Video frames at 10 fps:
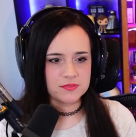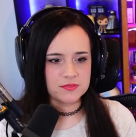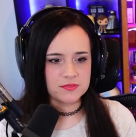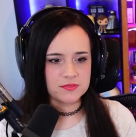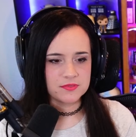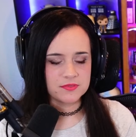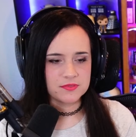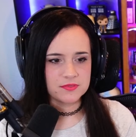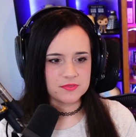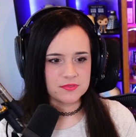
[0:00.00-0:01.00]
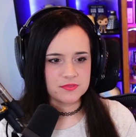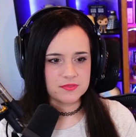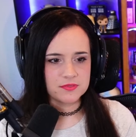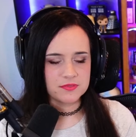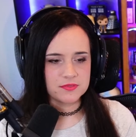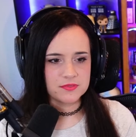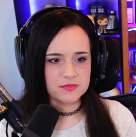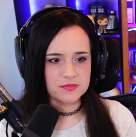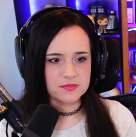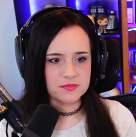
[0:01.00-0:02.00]

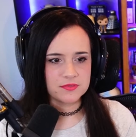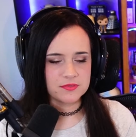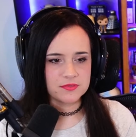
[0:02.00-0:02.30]
No one is speaking in this clip.